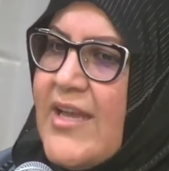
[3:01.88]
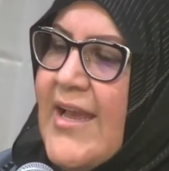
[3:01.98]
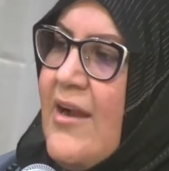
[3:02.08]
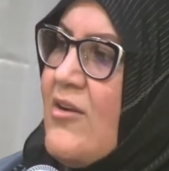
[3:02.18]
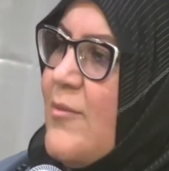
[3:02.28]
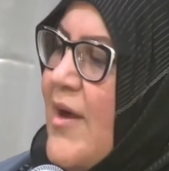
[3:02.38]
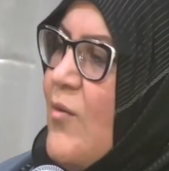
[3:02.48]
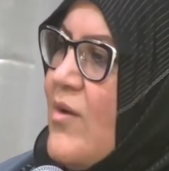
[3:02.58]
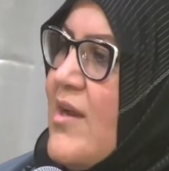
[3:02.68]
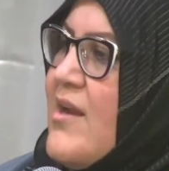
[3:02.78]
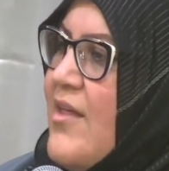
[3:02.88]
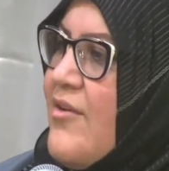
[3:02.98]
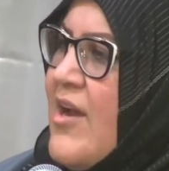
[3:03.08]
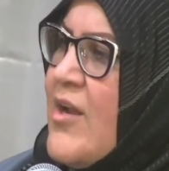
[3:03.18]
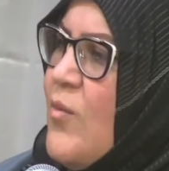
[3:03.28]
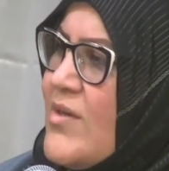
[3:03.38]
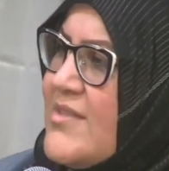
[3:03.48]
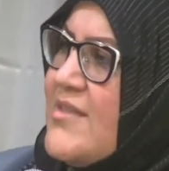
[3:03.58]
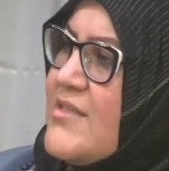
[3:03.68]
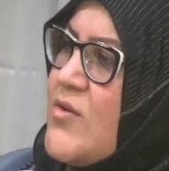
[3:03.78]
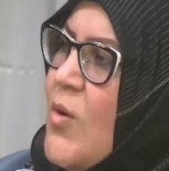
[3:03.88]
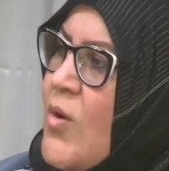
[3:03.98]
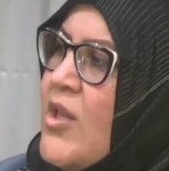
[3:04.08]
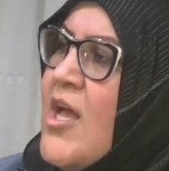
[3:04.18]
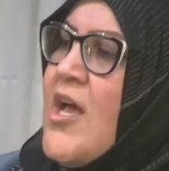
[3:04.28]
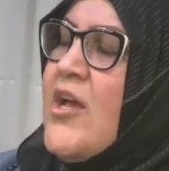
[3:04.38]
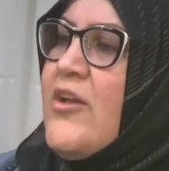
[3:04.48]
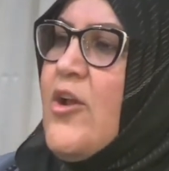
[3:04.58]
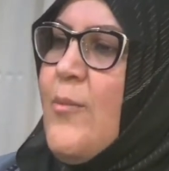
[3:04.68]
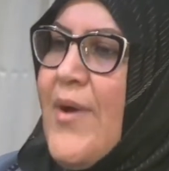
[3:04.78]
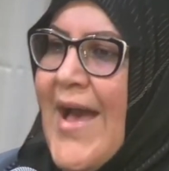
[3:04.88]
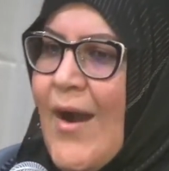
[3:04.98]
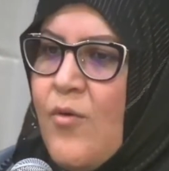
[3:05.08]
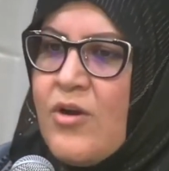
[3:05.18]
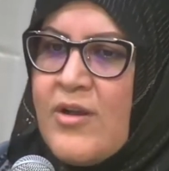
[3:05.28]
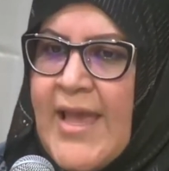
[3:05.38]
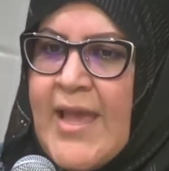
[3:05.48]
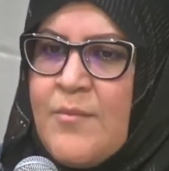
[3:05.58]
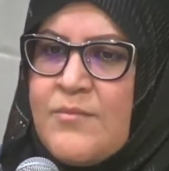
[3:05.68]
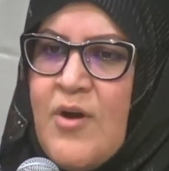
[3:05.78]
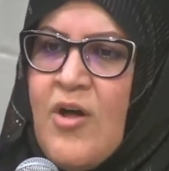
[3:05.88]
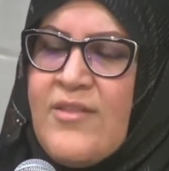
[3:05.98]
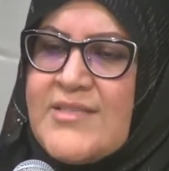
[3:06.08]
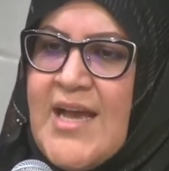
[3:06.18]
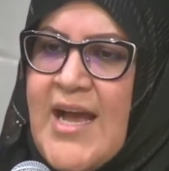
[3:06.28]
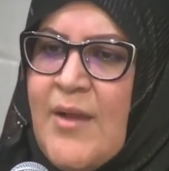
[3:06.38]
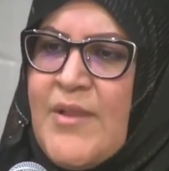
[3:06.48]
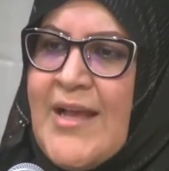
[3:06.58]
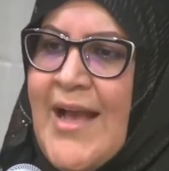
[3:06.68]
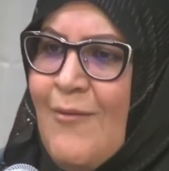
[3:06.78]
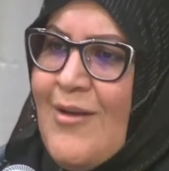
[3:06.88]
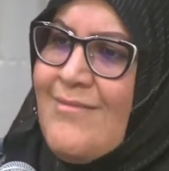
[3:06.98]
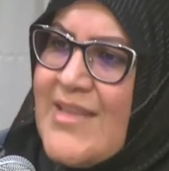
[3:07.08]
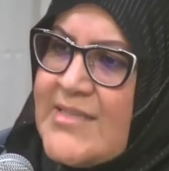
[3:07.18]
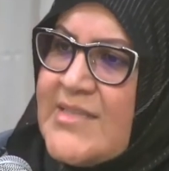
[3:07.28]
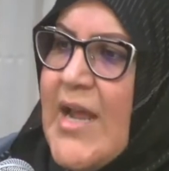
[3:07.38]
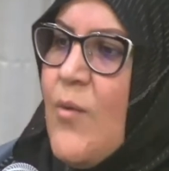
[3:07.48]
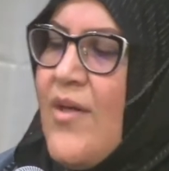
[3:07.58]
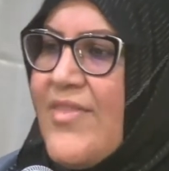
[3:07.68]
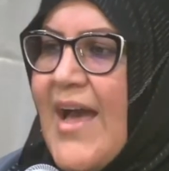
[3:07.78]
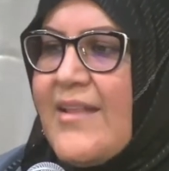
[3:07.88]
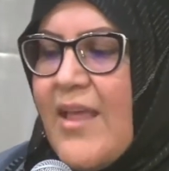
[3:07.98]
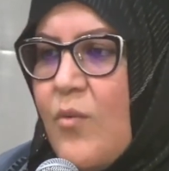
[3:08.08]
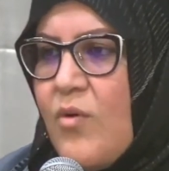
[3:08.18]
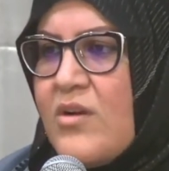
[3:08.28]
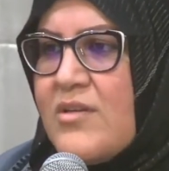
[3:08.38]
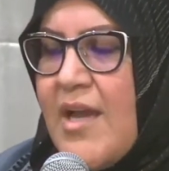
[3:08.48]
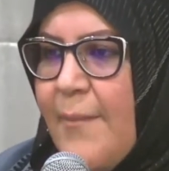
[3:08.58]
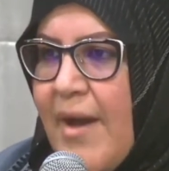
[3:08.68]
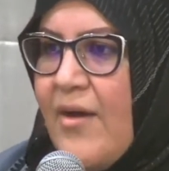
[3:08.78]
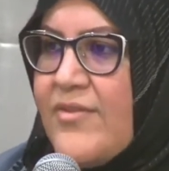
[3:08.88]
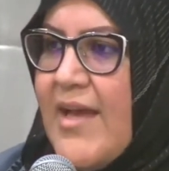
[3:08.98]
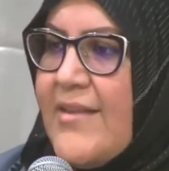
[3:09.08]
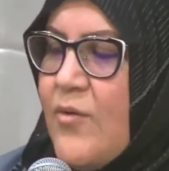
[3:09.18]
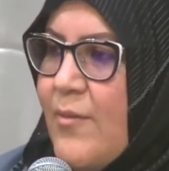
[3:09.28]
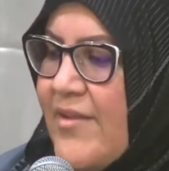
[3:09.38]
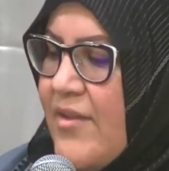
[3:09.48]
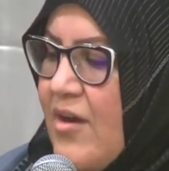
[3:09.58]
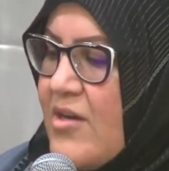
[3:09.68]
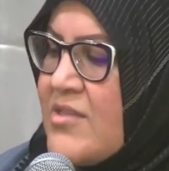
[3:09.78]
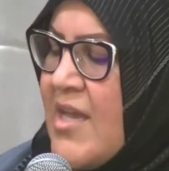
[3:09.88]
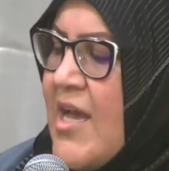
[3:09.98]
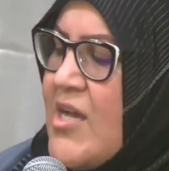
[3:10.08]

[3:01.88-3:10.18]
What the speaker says: cared about one another. And it wasn't this whole, you know, power game all the time. Like, I want this and I want that. They weren't about that. They were about the hearts.